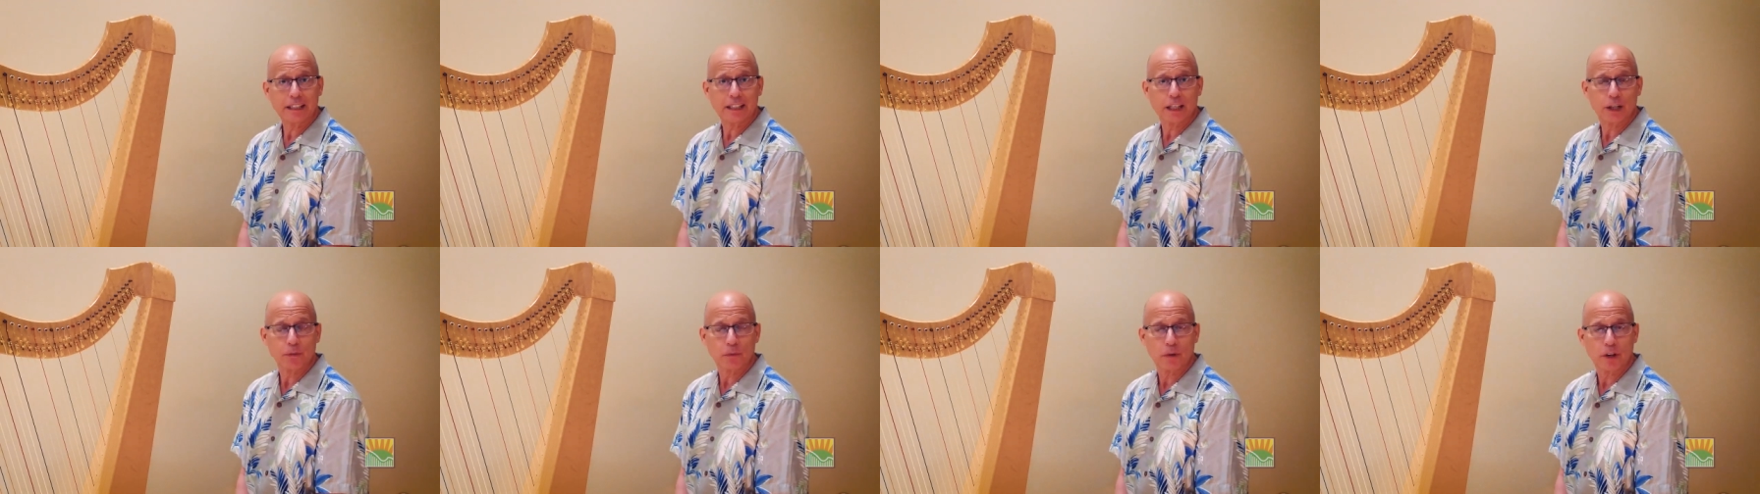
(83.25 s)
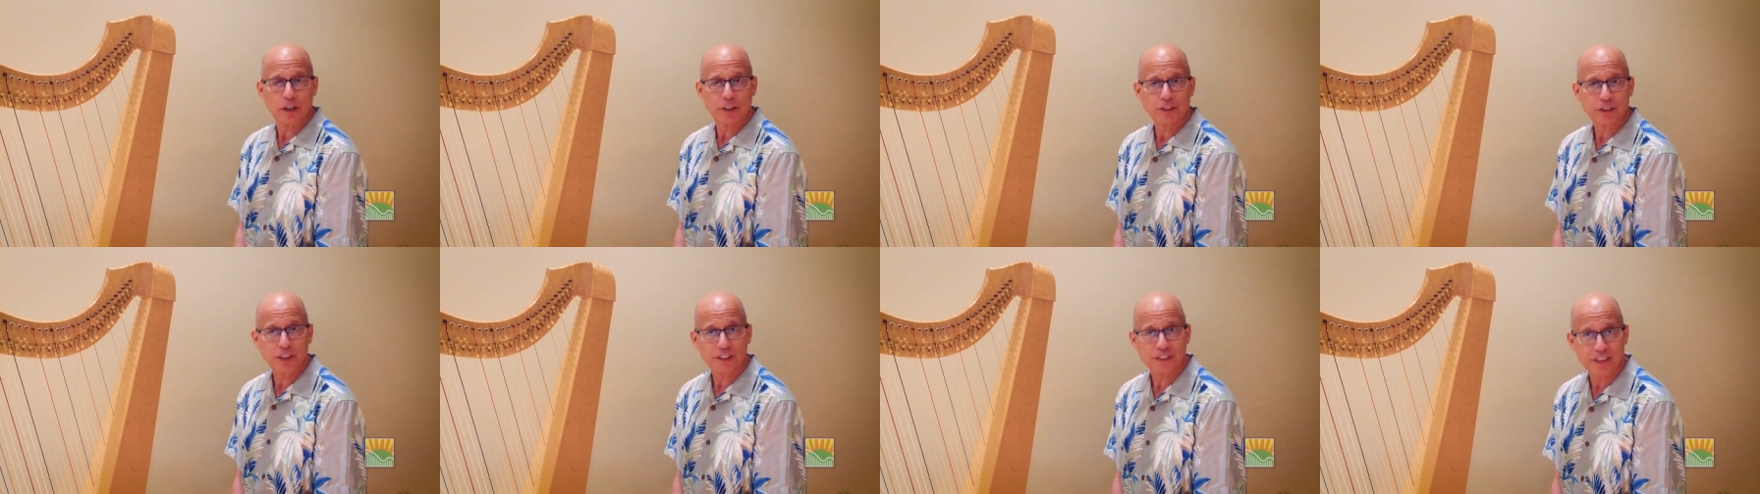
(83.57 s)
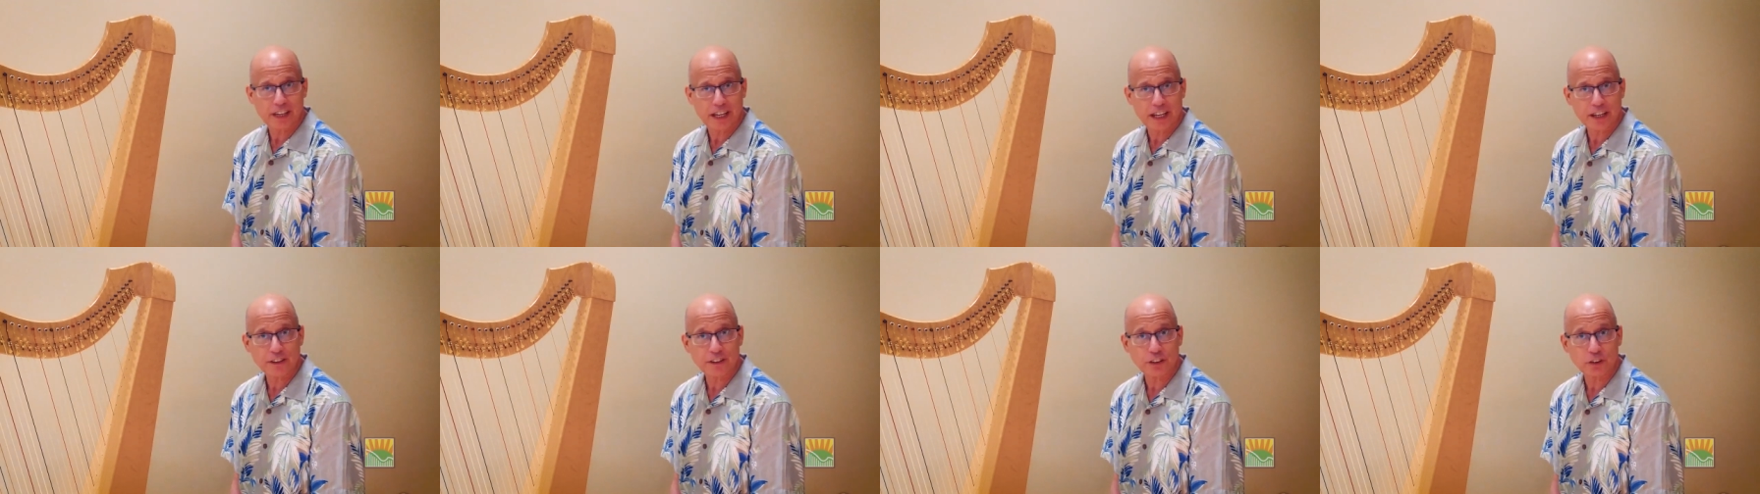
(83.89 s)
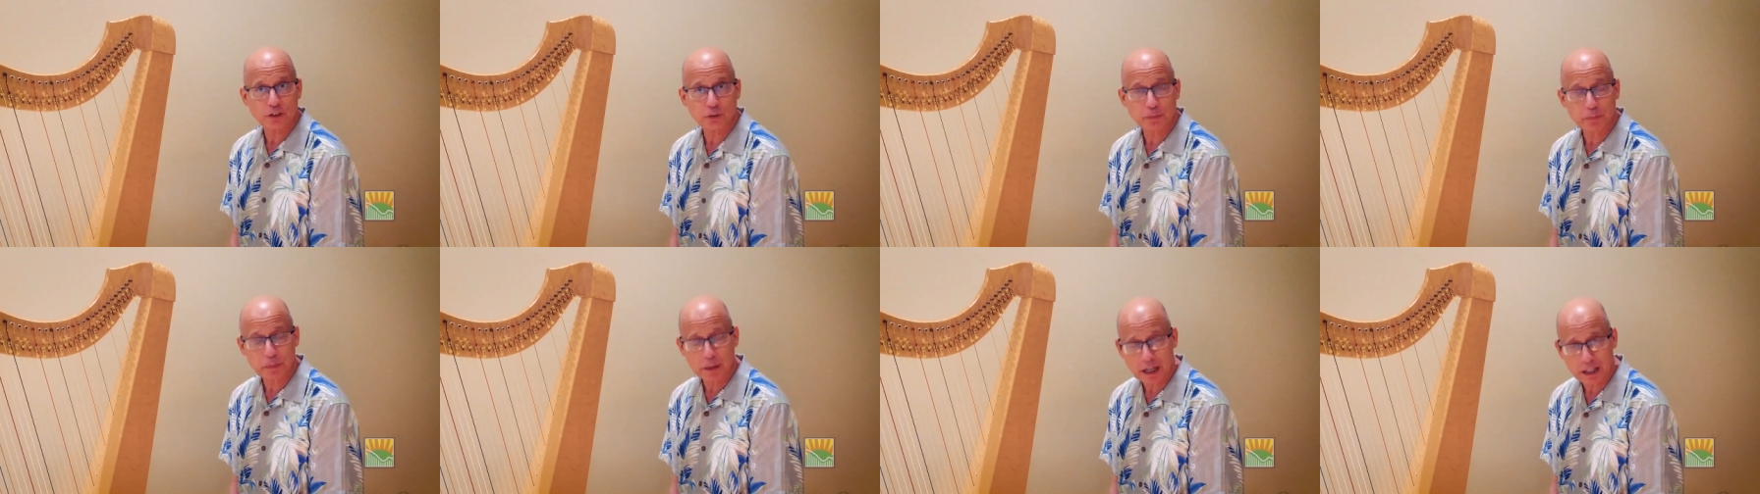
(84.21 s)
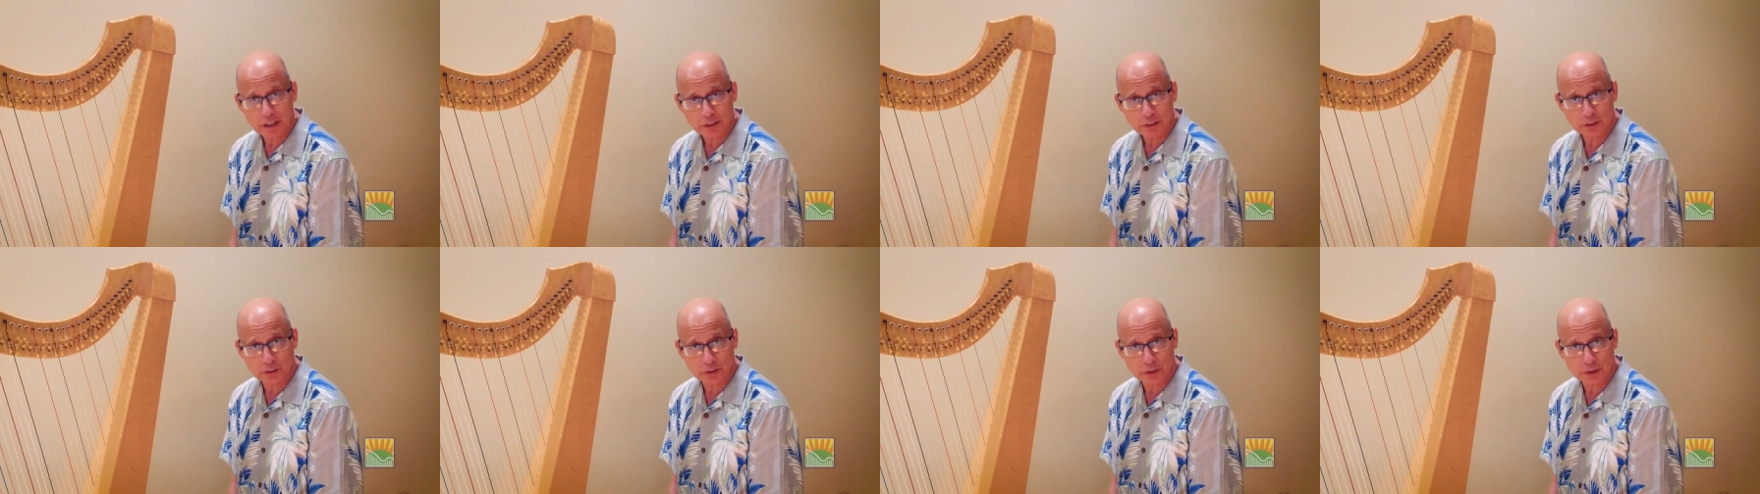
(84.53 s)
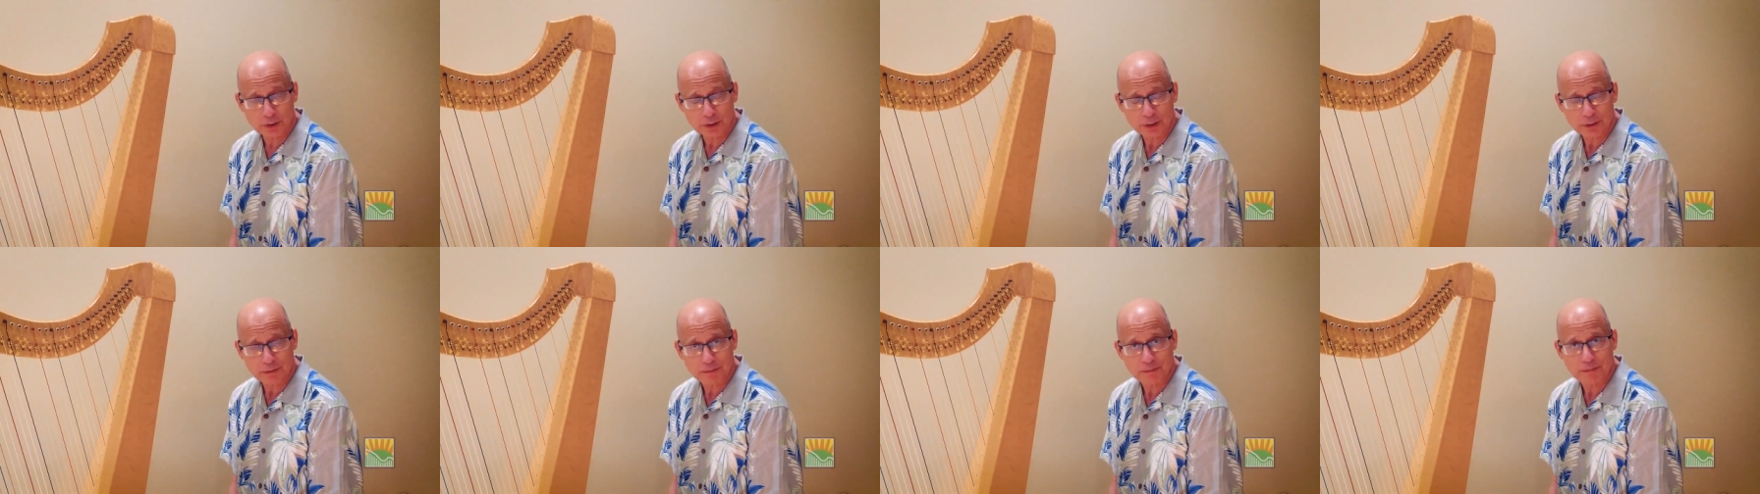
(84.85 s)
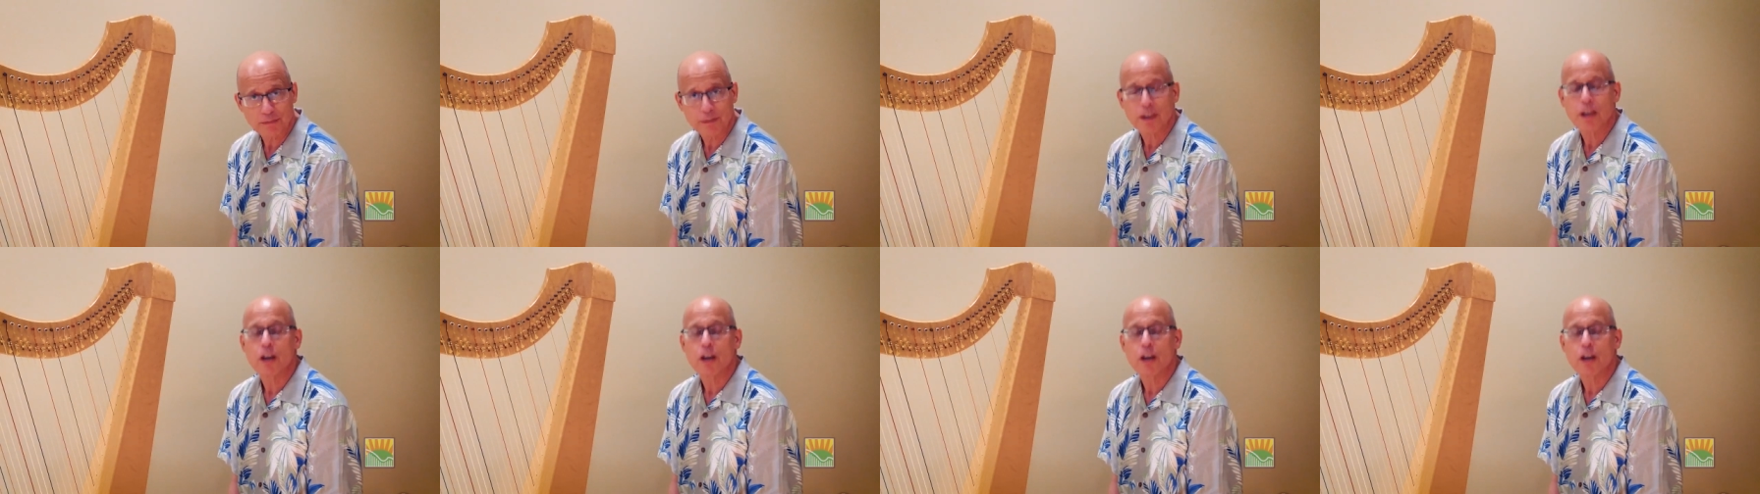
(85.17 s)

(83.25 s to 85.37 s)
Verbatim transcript: I want to thank the sponsor,